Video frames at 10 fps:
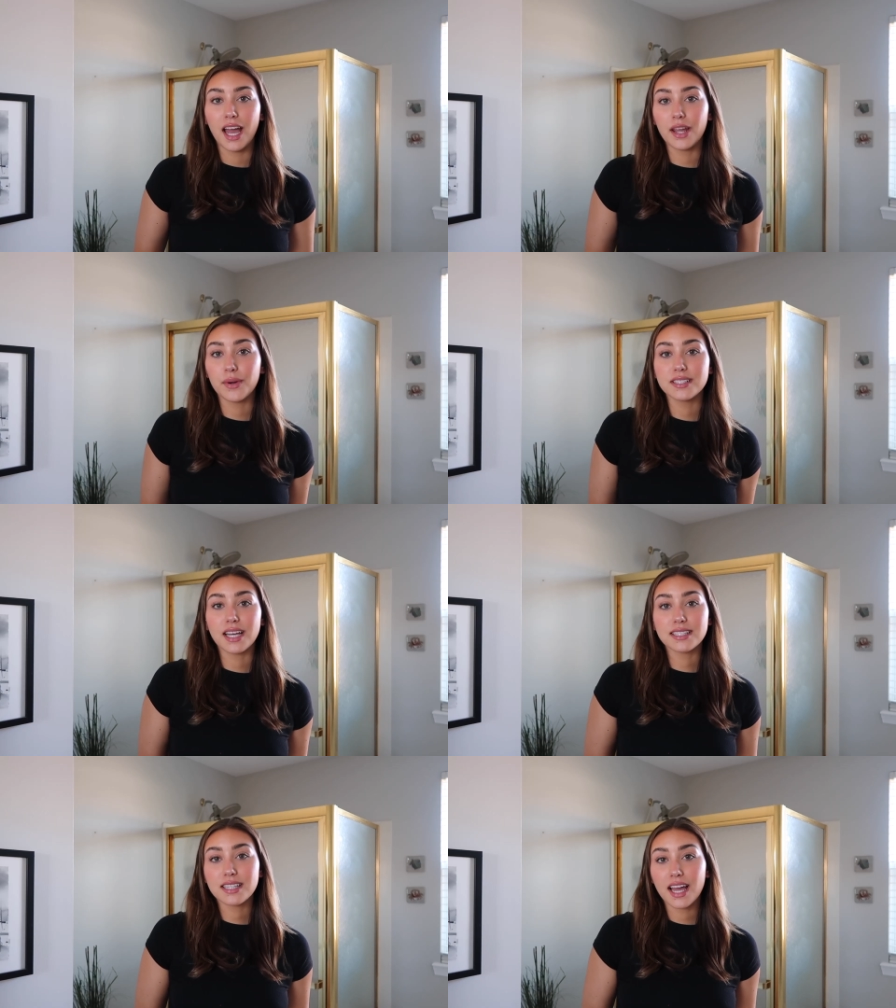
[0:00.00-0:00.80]
Anyways,
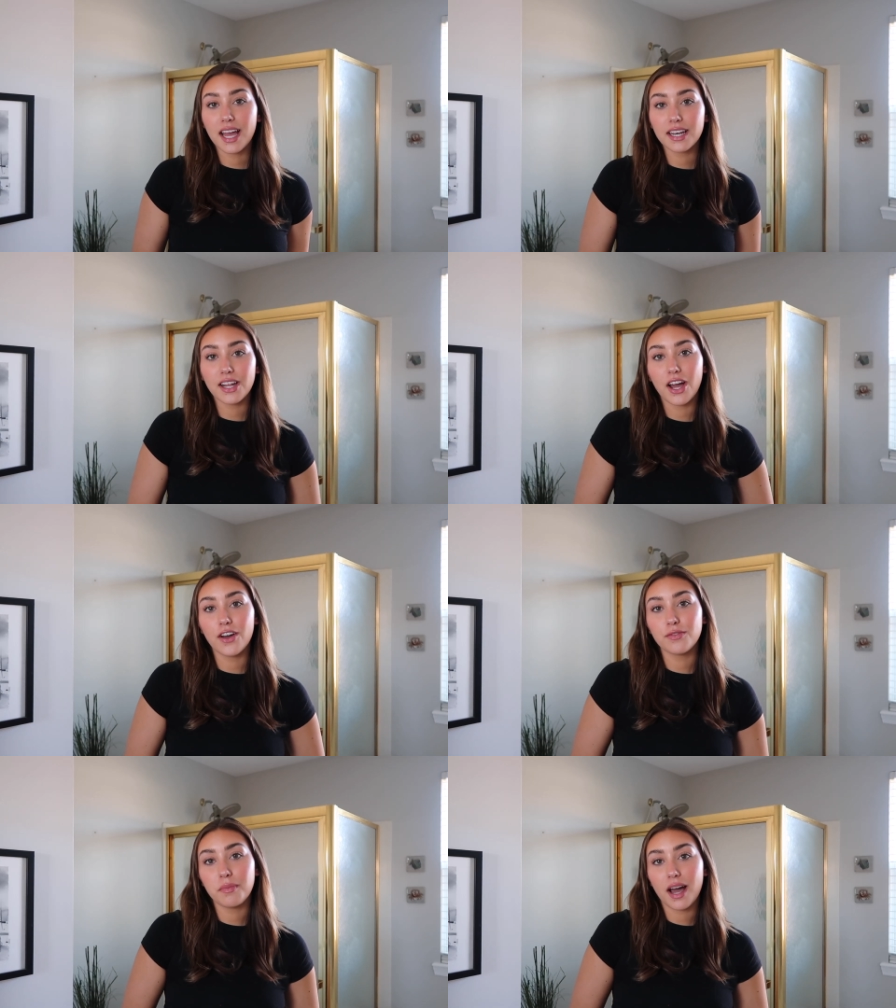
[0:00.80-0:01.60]
that's the end
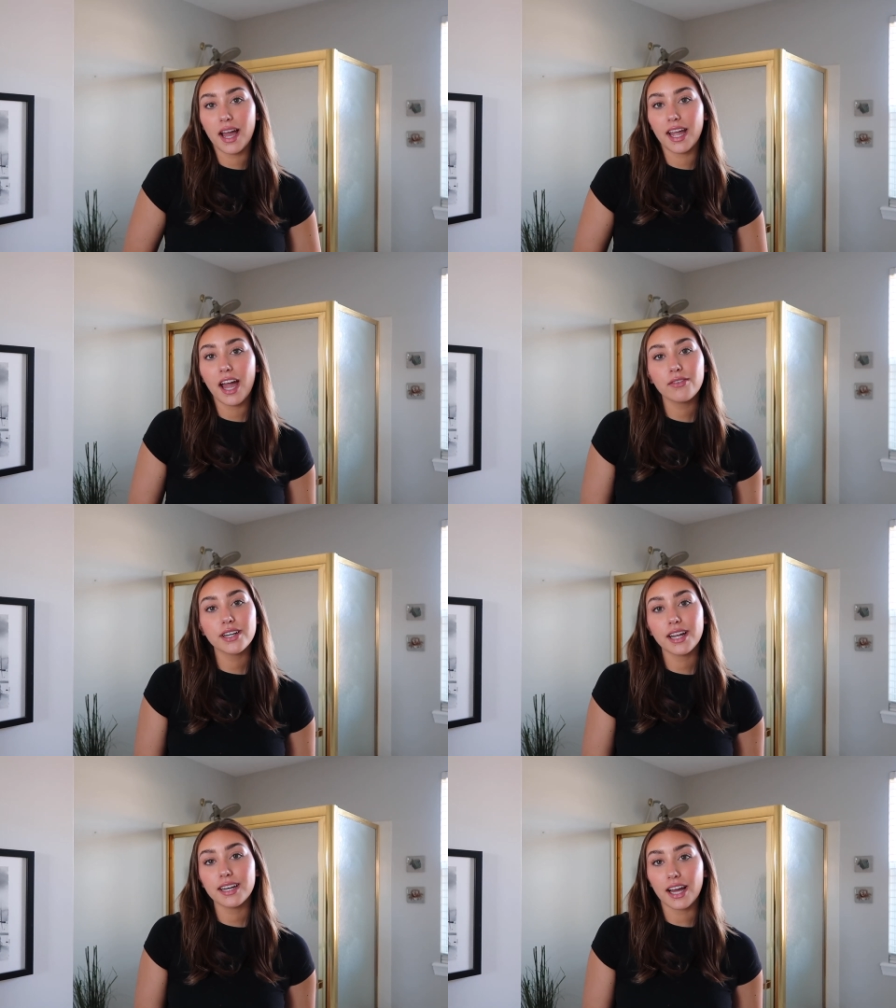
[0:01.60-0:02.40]
of my
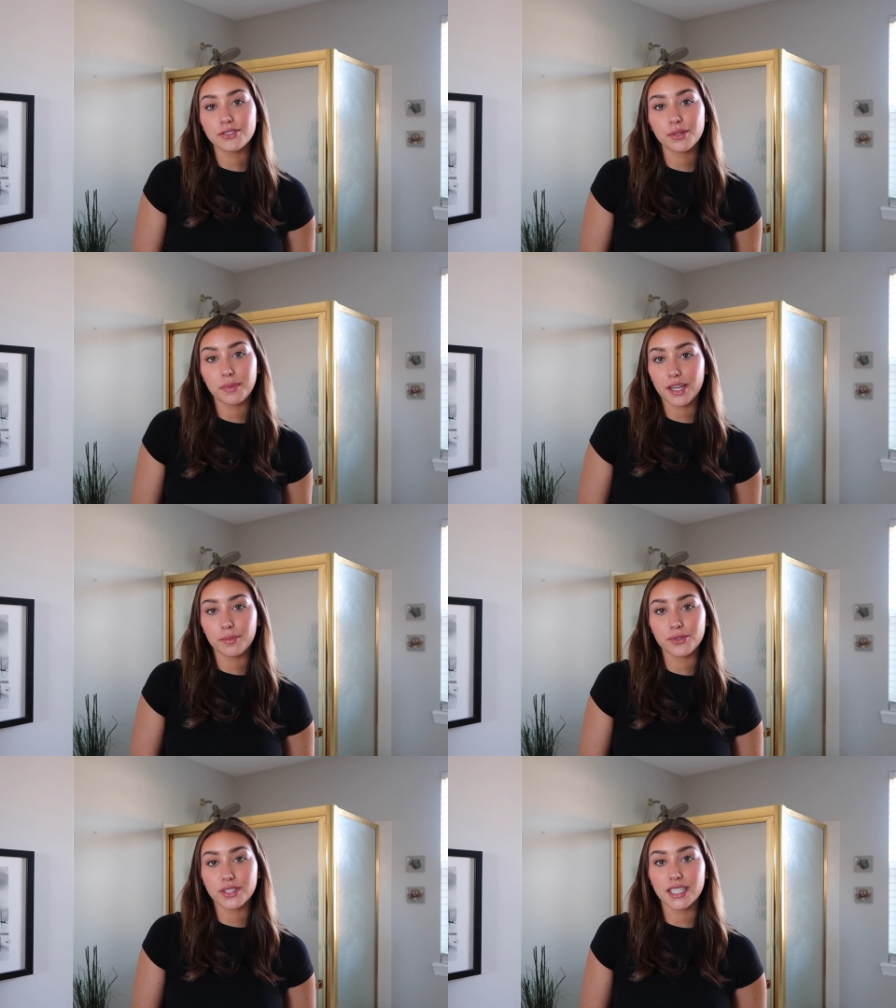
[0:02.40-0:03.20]
everyday natural
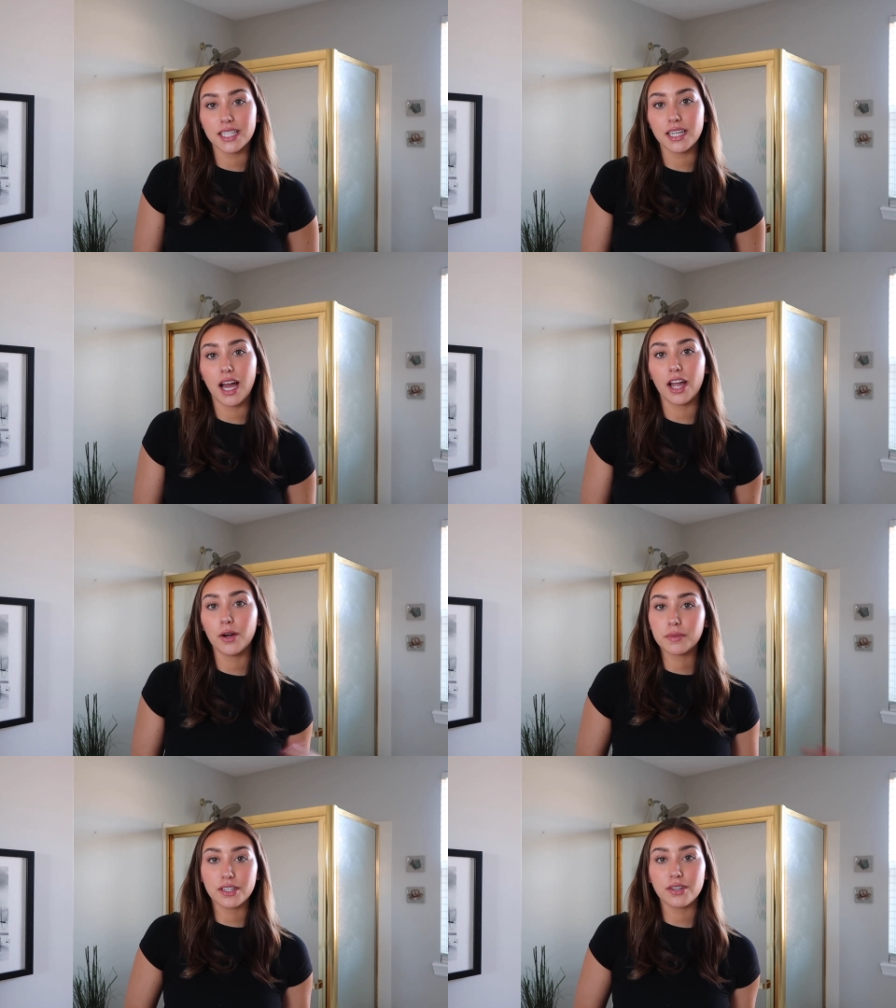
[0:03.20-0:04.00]
makeup routine. I
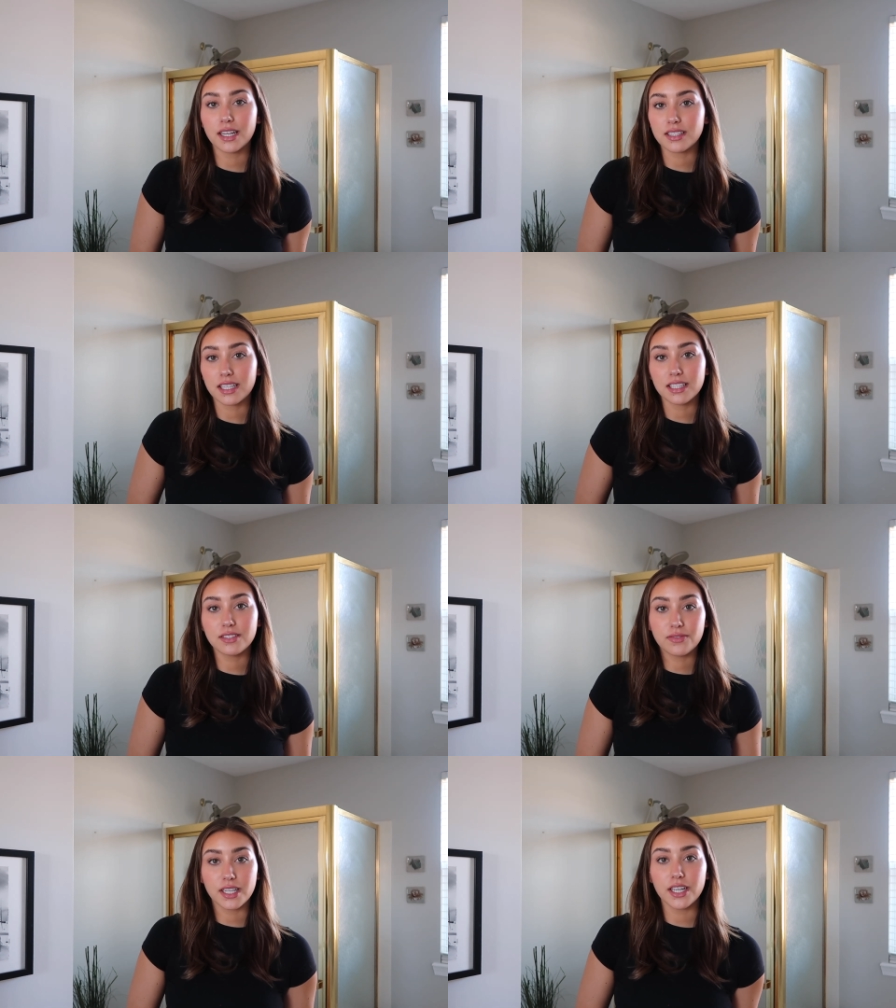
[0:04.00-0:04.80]
hope that you guys like
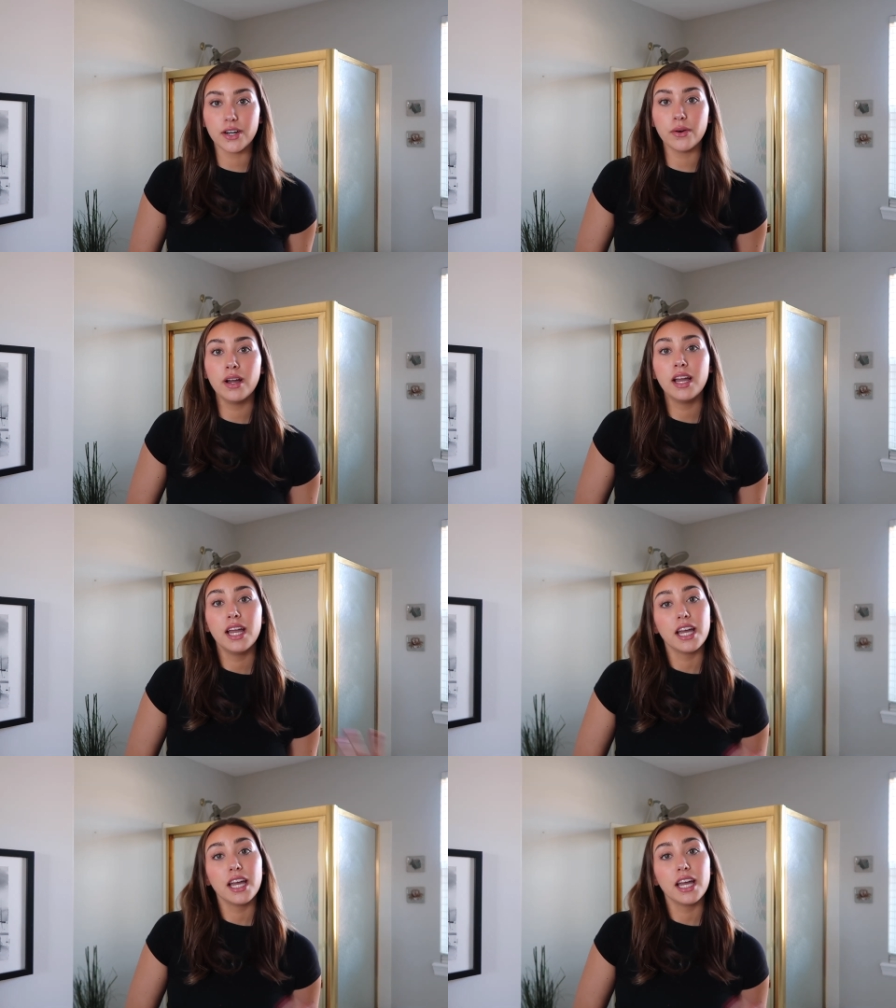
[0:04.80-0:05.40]
this video.